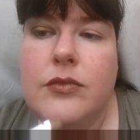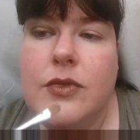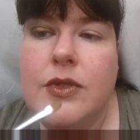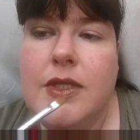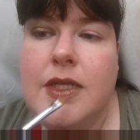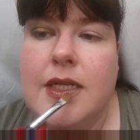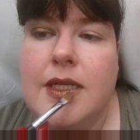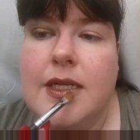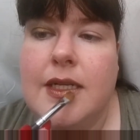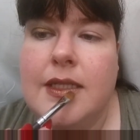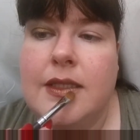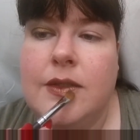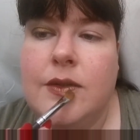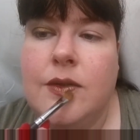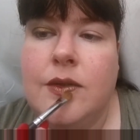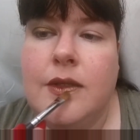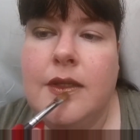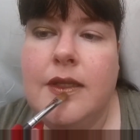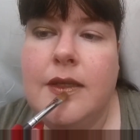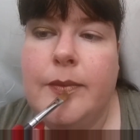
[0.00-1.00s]
You get a nice
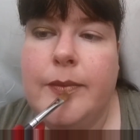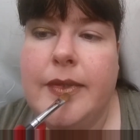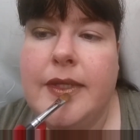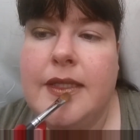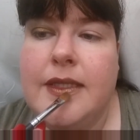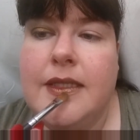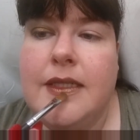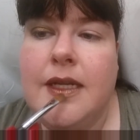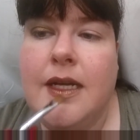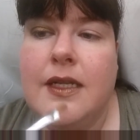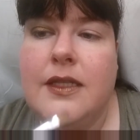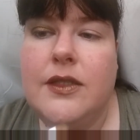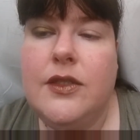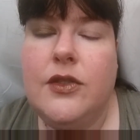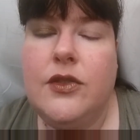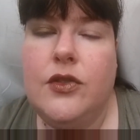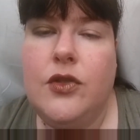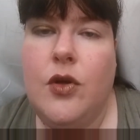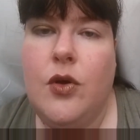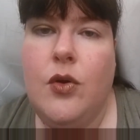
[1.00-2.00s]
gold lip. It's not
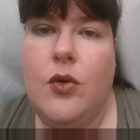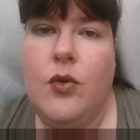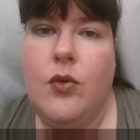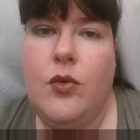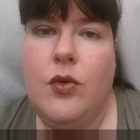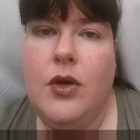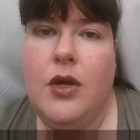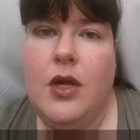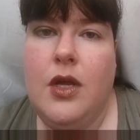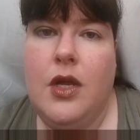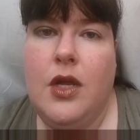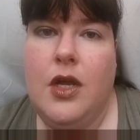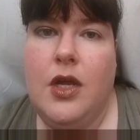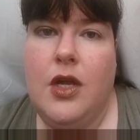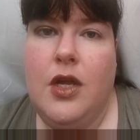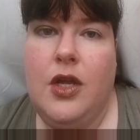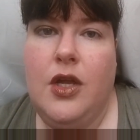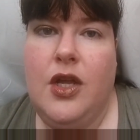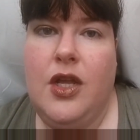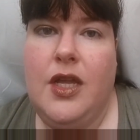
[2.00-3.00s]
so
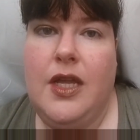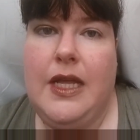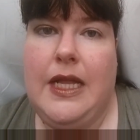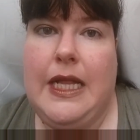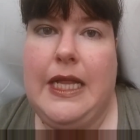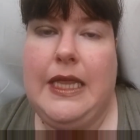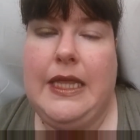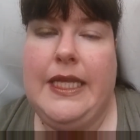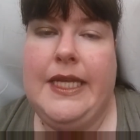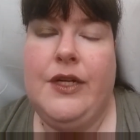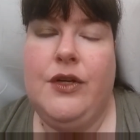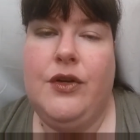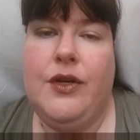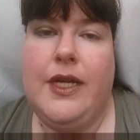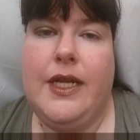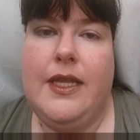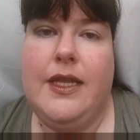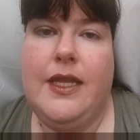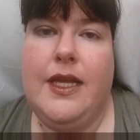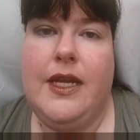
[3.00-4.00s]

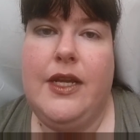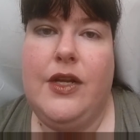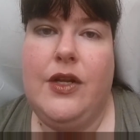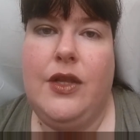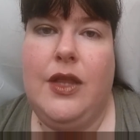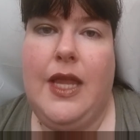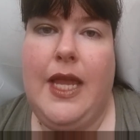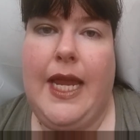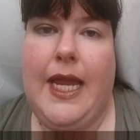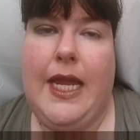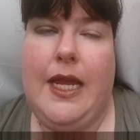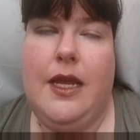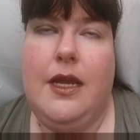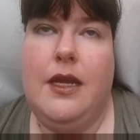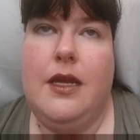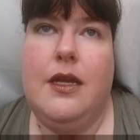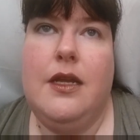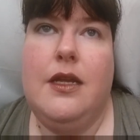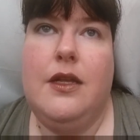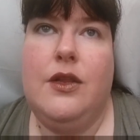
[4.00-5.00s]
glittery that you're like,
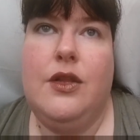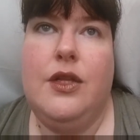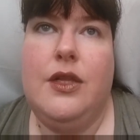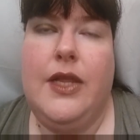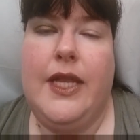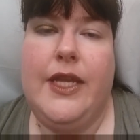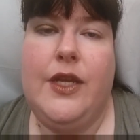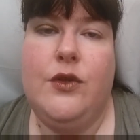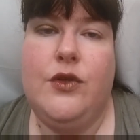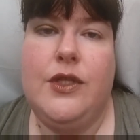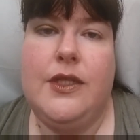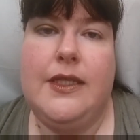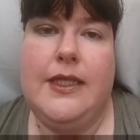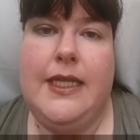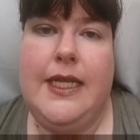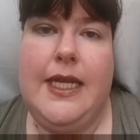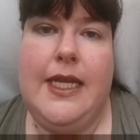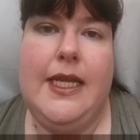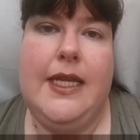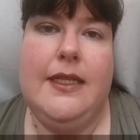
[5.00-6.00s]
look like you
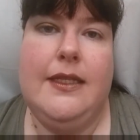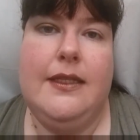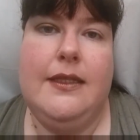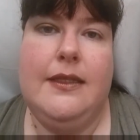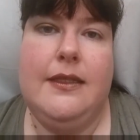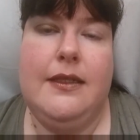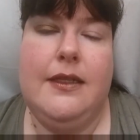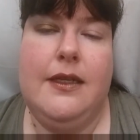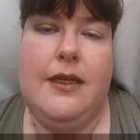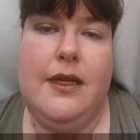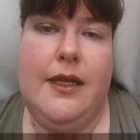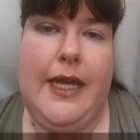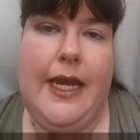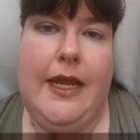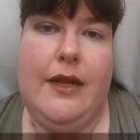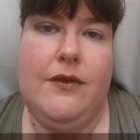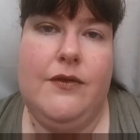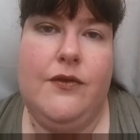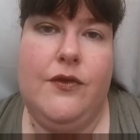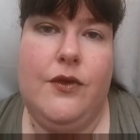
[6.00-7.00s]
just kissed a
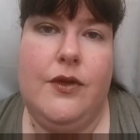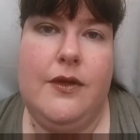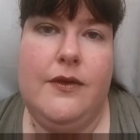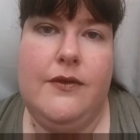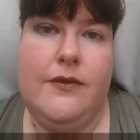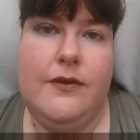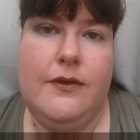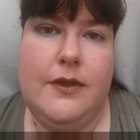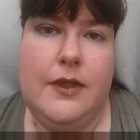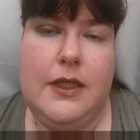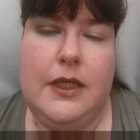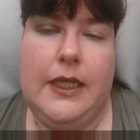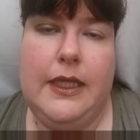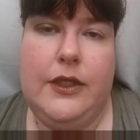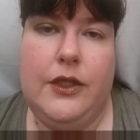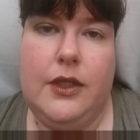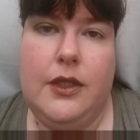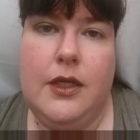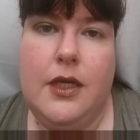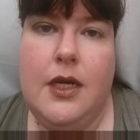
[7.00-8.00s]
handful of
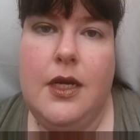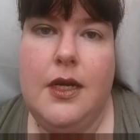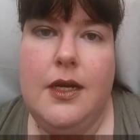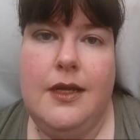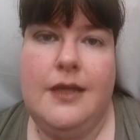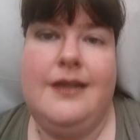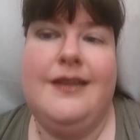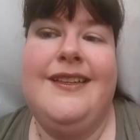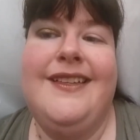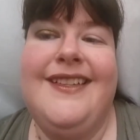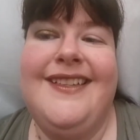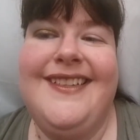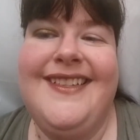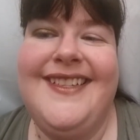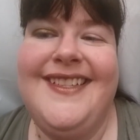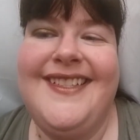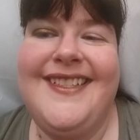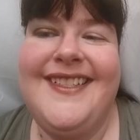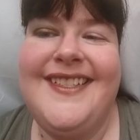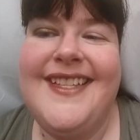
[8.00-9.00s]
glitter.
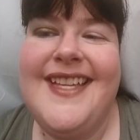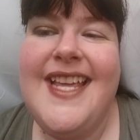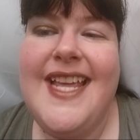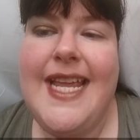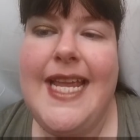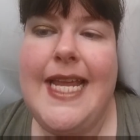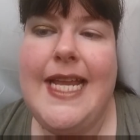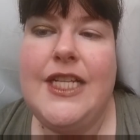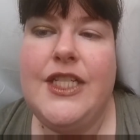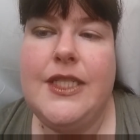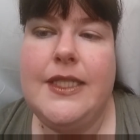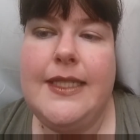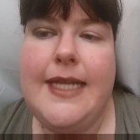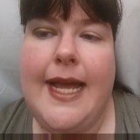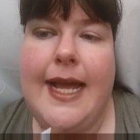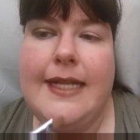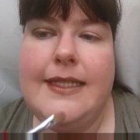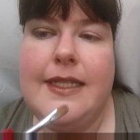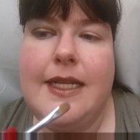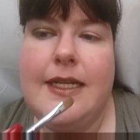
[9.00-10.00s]
It just
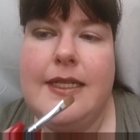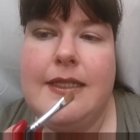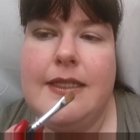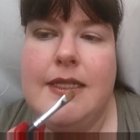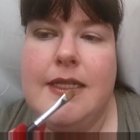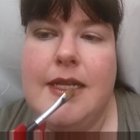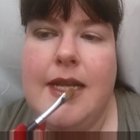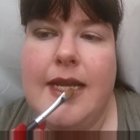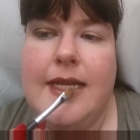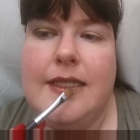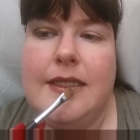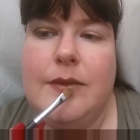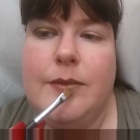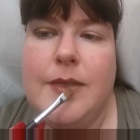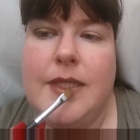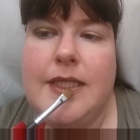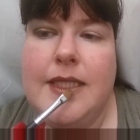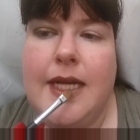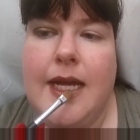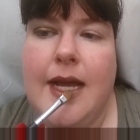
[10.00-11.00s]
adds a nice
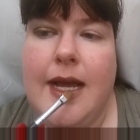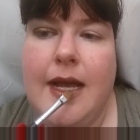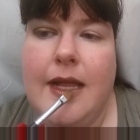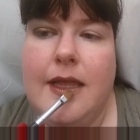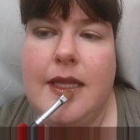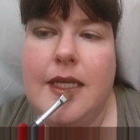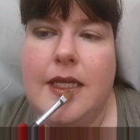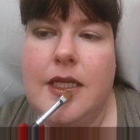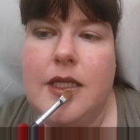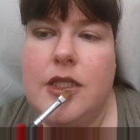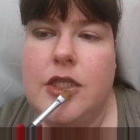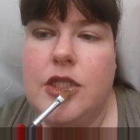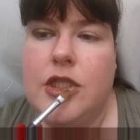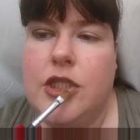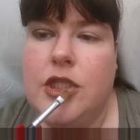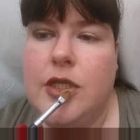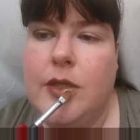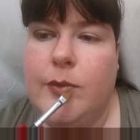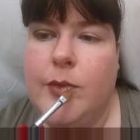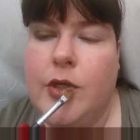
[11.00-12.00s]
metallic
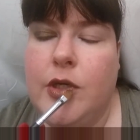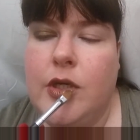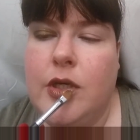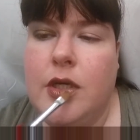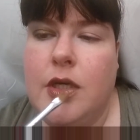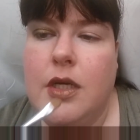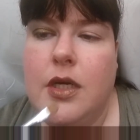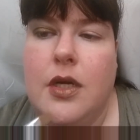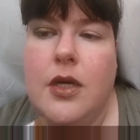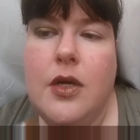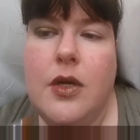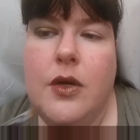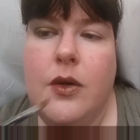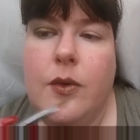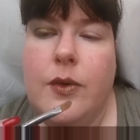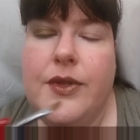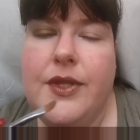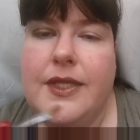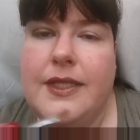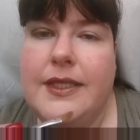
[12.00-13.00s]
shimmer
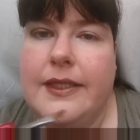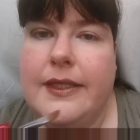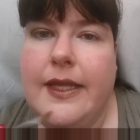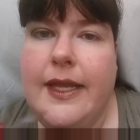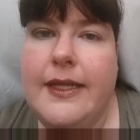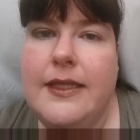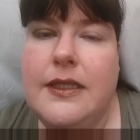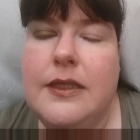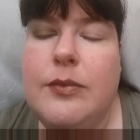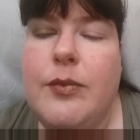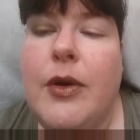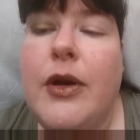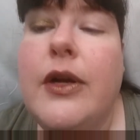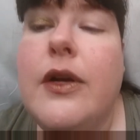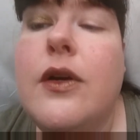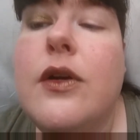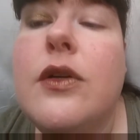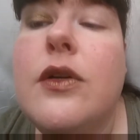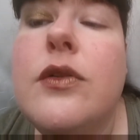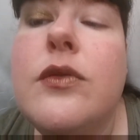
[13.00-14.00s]
with a slight
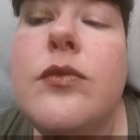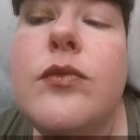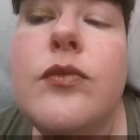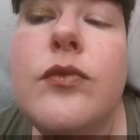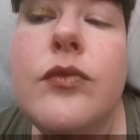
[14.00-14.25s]
sparkle